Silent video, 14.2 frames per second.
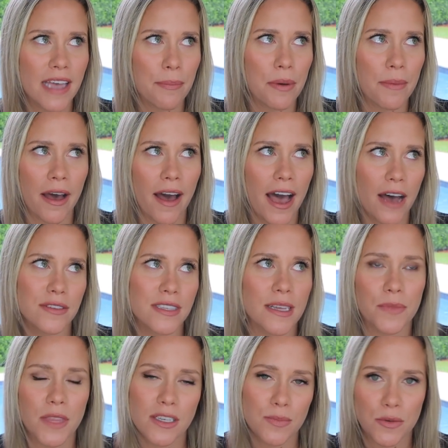up about how
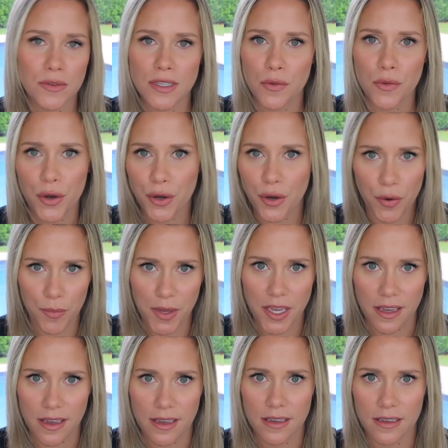something's supposed to look or
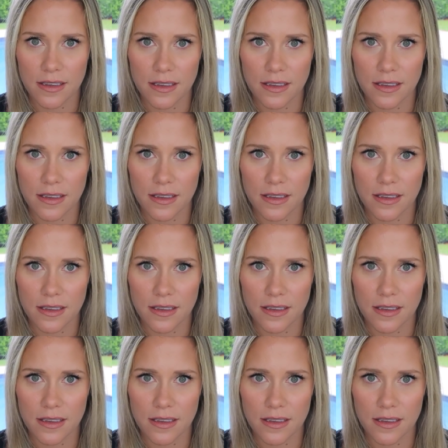be.